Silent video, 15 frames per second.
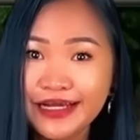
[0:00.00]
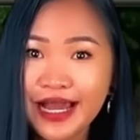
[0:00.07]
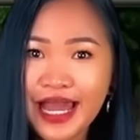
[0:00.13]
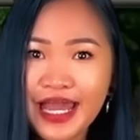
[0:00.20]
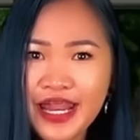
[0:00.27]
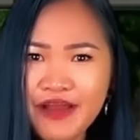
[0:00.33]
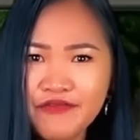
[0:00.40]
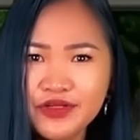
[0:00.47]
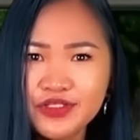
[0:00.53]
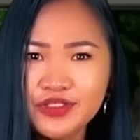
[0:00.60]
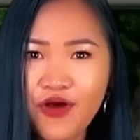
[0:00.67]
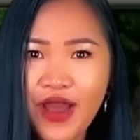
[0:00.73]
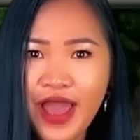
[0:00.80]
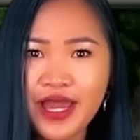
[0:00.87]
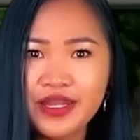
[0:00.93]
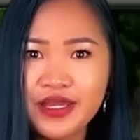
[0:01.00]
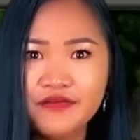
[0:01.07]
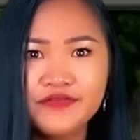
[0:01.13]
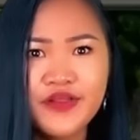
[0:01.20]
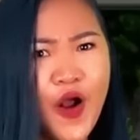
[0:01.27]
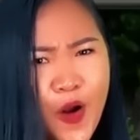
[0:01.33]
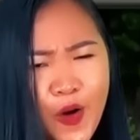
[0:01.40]
I never saw any of
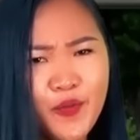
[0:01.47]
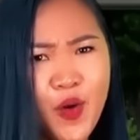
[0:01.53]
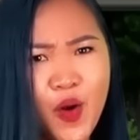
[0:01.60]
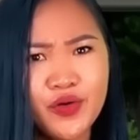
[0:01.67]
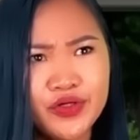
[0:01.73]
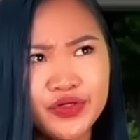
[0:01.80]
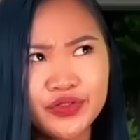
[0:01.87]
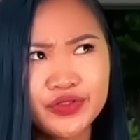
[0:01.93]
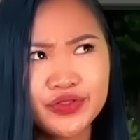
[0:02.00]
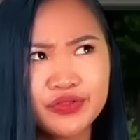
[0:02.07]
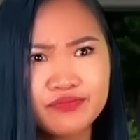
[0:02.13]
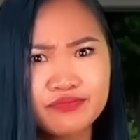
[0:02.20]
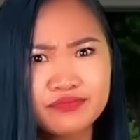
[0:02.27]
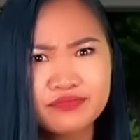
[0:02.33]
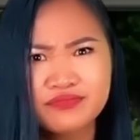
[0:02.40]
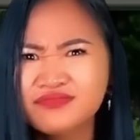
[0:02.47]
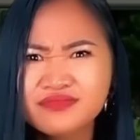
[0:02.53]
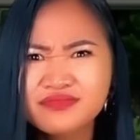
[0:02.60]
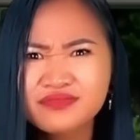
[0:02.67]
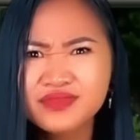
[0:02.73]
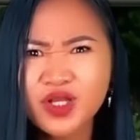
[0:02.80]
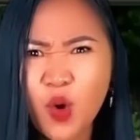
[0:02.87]
the homeowners.
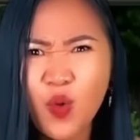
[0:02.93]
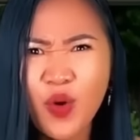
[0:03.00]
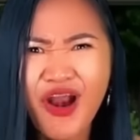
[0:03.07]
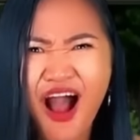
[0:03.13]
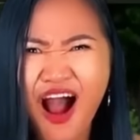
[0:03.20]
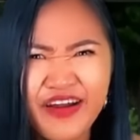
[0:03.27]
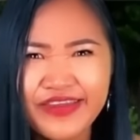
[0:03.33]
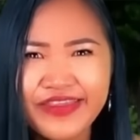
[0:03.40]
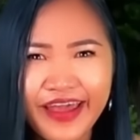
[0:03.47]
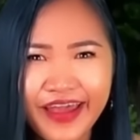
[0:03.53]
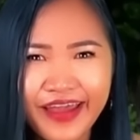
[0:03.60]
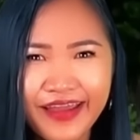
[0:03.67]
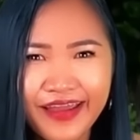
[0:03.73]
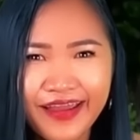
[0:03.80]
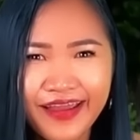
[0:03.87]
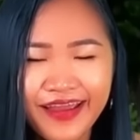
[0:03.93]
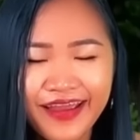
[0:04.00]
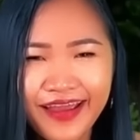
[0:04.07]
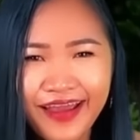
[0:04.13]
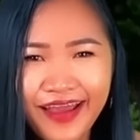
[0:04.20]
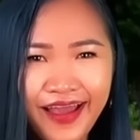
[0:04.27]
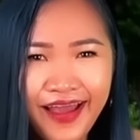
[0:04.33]
Where are they?
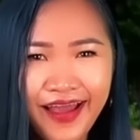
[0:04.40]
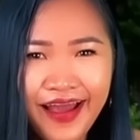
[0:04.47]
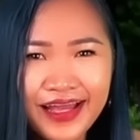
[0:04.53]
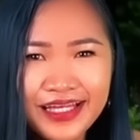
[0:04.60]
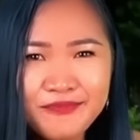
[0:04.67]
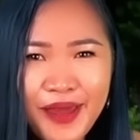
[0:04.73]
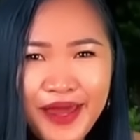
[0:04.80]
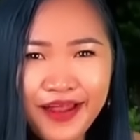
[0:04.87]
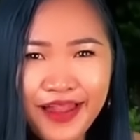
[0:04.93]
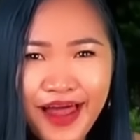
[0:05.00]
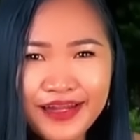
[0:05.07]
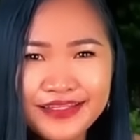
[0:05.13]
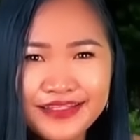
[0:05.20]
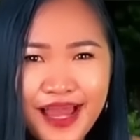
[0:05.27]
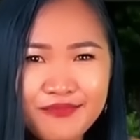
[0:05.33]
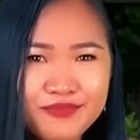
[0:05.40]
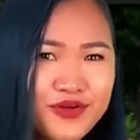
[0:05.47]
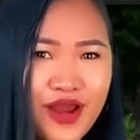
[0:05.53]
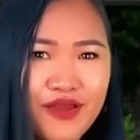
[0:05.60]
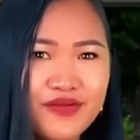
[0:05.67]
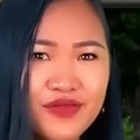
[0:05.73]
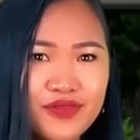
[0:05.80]
I spent a lot of time
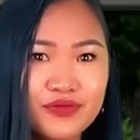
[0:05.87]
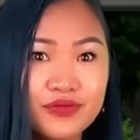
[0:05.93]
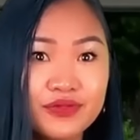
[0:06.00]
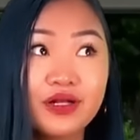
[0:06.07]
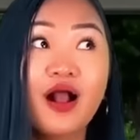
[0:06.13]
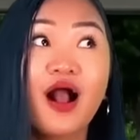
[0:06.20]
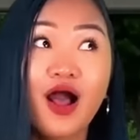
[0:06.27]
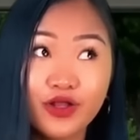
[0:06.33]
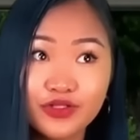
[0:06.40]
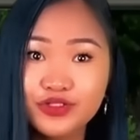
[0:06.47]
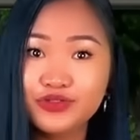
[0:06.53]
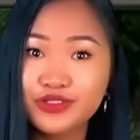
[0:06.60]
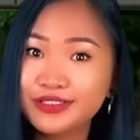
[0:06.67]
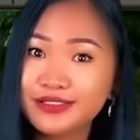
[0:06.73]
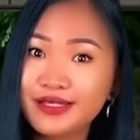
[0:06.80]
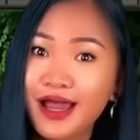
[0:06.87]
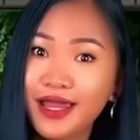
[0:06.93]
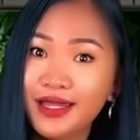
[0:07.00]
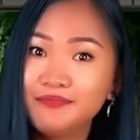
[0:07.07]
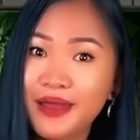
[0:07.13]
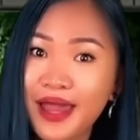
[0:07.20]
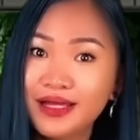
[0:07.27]
driving through the
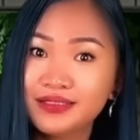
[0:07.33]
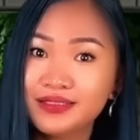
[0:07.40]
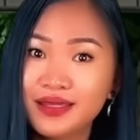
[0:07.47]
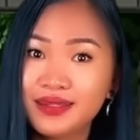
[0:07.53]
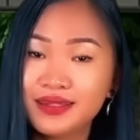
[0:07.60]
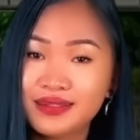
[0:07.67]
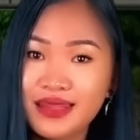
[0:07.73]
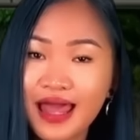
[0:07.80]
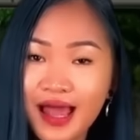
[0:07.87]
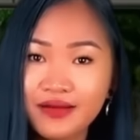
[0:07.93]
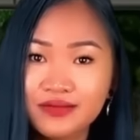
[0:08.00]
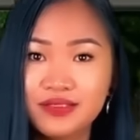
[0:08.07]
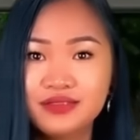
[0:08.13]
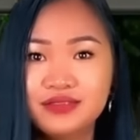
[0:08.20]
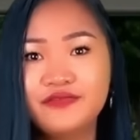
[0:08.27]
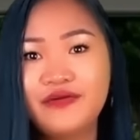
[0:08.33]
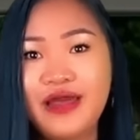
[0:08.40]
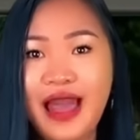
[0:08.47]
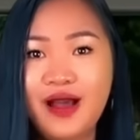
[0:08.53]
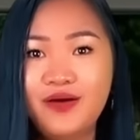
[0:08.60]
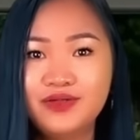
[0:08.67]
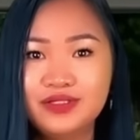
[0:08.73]
countryside, passing thousands of
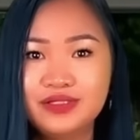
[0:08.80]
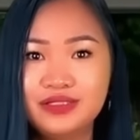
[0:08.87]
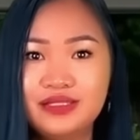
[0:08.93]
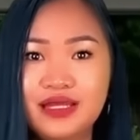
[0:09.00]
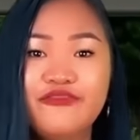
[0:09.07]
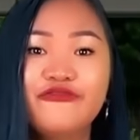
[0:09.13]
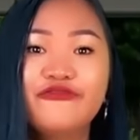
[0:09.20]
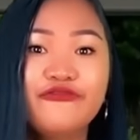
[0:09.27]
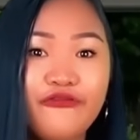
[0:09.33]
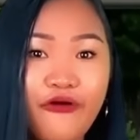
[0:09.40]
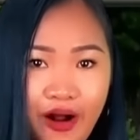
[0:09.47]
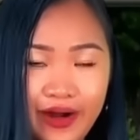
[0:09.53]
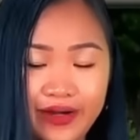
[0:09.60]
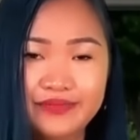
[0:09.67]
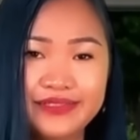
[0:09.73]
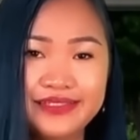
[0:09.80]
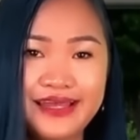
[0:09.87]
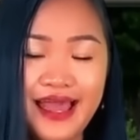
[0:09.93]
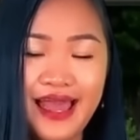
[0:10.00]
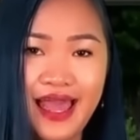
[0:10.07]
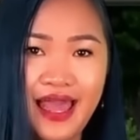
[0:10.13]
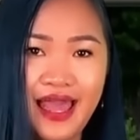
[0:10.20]
houses and farms,
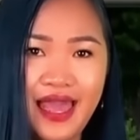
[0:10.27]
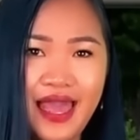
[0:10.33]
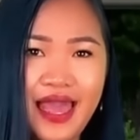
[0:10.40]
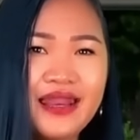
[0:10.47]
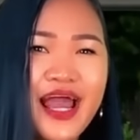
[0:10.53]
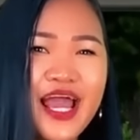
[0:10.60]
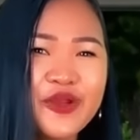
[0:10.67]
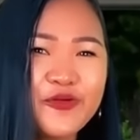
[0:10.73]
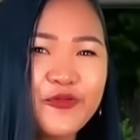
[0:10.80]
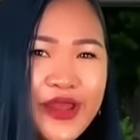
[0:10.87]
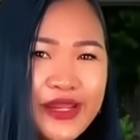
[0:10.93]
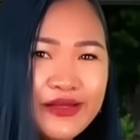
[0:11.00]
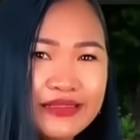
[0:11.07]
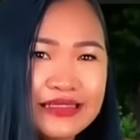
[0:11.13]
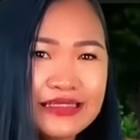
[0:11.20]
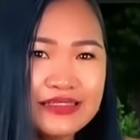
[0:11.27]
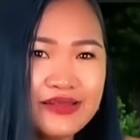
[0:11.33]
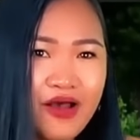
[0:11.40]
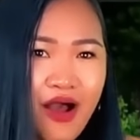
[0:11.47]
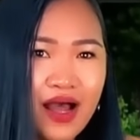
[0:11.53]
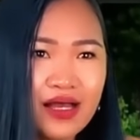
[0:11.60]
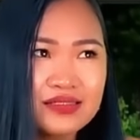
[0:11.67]
and I rarely
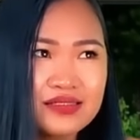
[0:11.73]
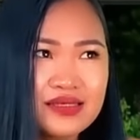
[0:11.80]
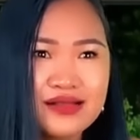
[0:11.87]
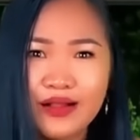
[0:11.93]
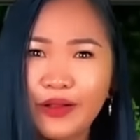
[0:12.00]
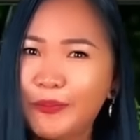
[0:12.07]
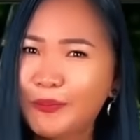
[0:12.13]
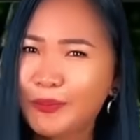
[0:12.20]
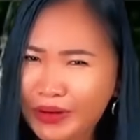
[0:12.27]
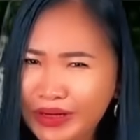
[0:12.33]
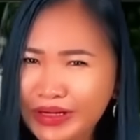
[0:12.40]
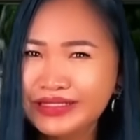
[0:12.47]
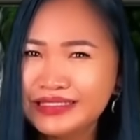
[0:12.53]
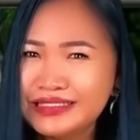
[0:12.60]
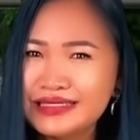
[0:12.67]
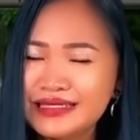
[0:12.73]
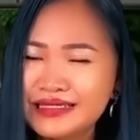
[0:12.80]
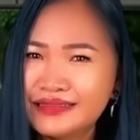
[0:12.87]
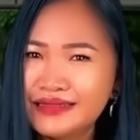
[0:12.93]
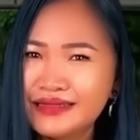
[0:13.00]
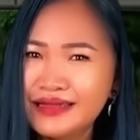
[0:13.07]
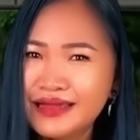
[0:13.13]
saw a single
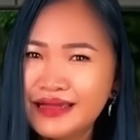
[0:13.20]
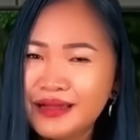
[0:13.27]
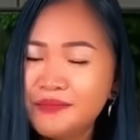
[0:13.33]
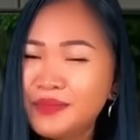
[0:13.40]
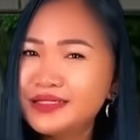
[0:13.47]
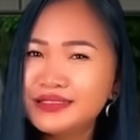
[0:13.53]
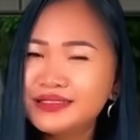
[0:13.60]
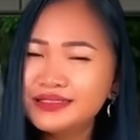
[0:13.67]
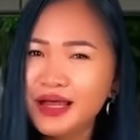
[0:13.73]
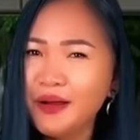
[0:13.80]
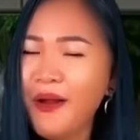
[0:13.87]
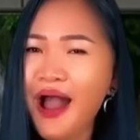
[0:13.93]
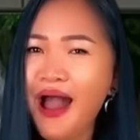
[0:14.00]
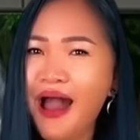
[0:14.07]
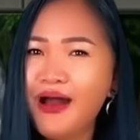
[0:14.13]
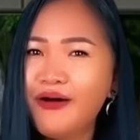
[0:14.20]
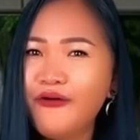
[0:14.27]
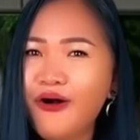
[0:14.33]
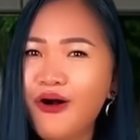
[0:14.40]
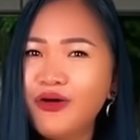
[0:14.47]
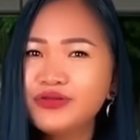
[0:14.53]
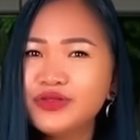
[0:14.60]
person. But somehow,
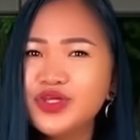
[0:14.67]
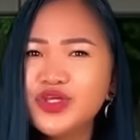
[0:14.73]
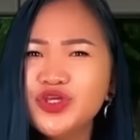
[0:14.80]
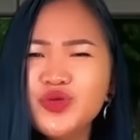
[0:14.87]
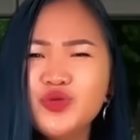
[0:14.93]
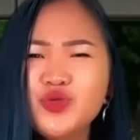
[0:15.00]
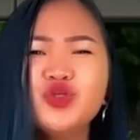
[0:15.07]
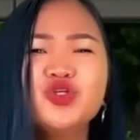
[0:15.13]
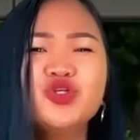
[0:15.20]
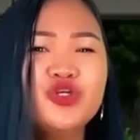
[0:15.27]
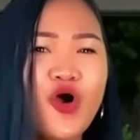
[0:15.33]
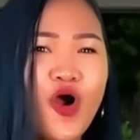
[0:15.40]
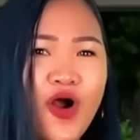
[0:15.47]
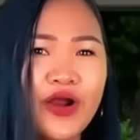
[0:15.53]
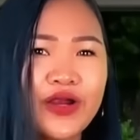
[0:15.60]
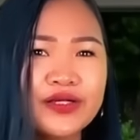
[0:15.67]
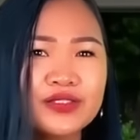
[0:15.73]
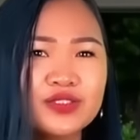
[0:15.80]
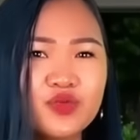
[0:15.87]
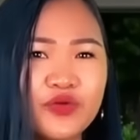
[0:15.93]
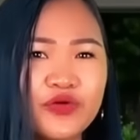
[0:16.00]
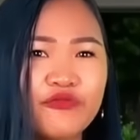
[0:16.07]
all the huge
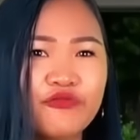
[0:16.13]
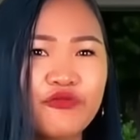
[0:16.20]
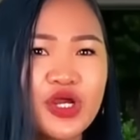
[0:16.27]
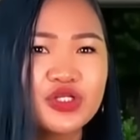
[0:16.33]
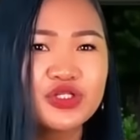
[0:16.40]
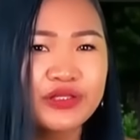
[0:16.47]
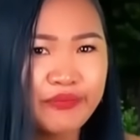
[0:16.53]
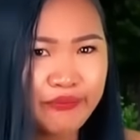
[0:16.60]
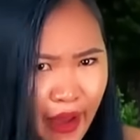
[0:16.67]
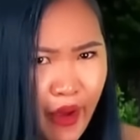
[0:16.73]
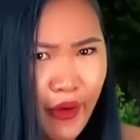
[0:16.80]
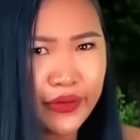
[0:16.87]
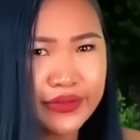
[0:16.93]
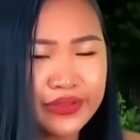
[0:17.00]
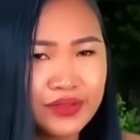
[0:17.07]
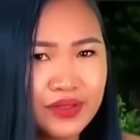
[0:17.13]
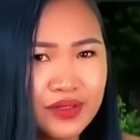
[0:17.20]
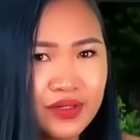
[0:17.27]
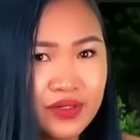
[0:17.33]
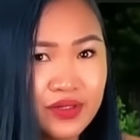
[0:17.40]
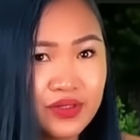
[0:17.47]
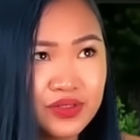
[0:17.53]
yards were freshly mowed.
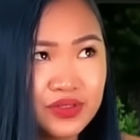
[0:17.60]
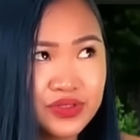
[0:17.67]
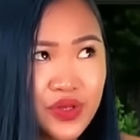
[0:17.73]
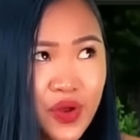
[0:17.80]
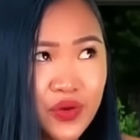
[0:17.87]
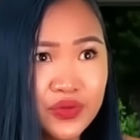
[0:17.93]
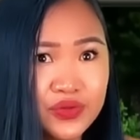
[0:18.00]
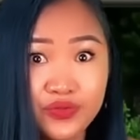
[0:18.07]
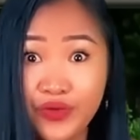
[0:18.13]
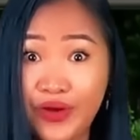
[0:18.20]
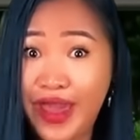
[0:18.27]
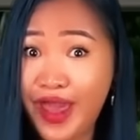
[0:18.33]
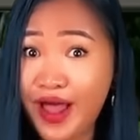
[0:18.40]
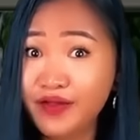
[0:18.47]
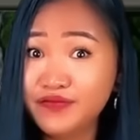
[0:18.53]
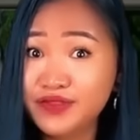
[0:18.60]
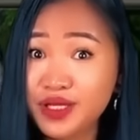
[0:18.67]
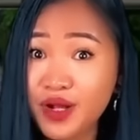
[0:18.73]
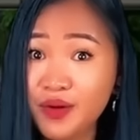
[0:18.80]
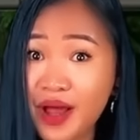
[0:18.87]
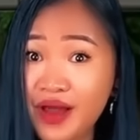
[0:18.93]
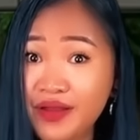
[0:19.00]
So do elves
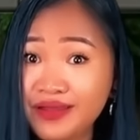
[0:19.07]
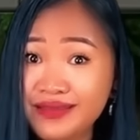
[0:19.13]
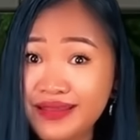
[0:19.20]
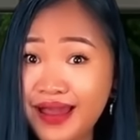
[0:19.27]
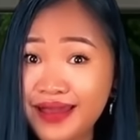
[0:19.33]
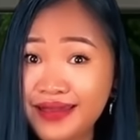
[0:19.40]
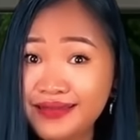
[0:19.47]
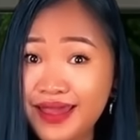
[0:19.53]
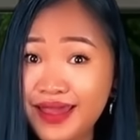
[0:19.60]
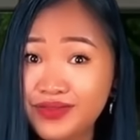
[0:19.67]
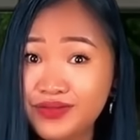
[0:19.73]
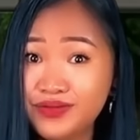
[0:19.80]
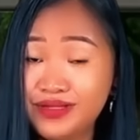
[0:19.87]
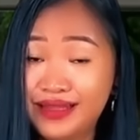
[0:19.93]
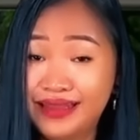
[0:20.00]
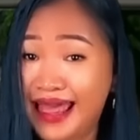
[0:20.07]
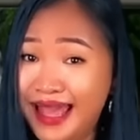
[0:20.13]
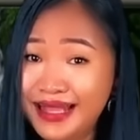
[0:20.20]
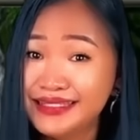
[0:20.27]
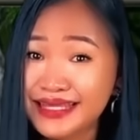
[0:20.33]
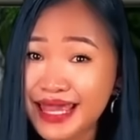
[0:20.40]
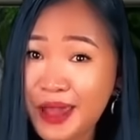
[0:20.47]
come out at night and do the
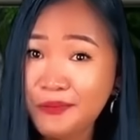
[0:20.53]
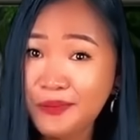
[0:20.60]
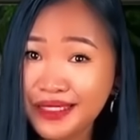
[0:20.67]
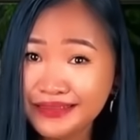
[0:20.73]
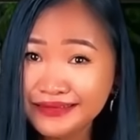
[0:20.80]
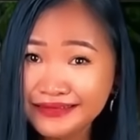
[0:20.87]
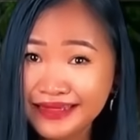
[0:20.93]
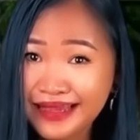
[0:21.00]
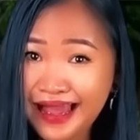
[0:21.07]
landscaping?